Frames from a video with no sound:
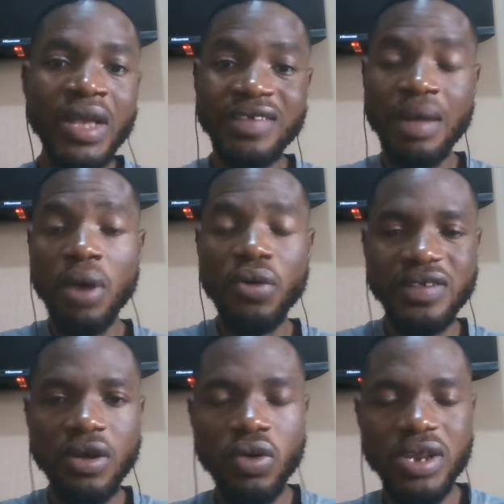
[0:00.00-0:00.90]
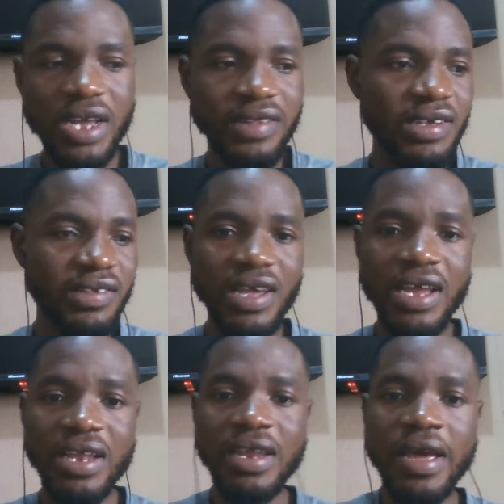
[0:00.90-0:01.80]
enya ye video news bi ye
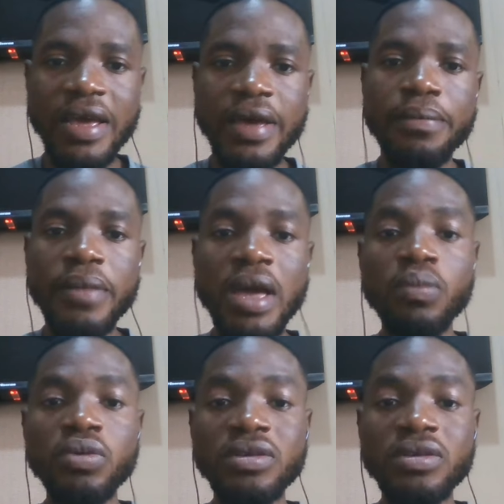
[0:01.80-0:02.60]
videos ni bi